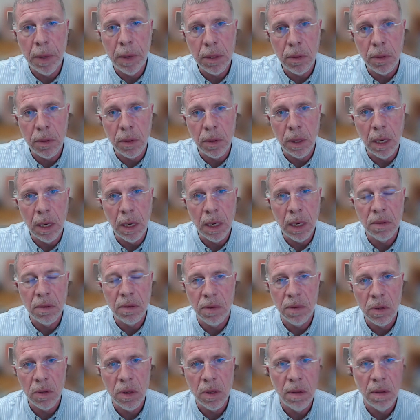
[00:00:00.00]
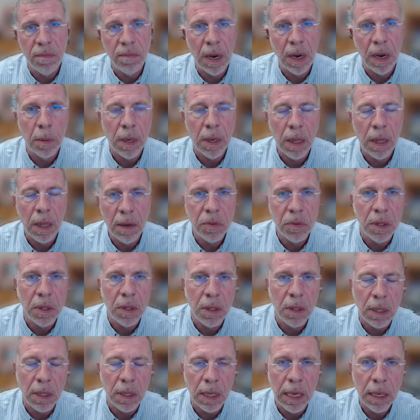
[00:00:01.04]
So in the next version of the fabric the
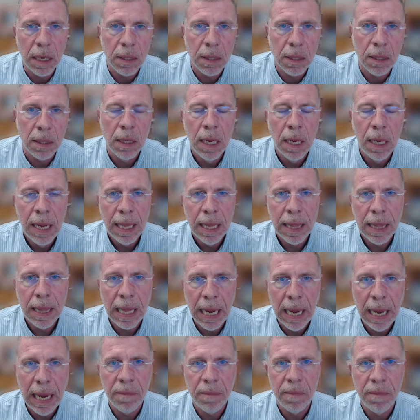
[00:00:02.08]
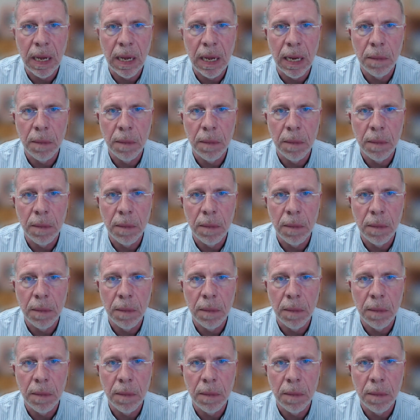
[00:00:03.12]
FCC gets, they have that.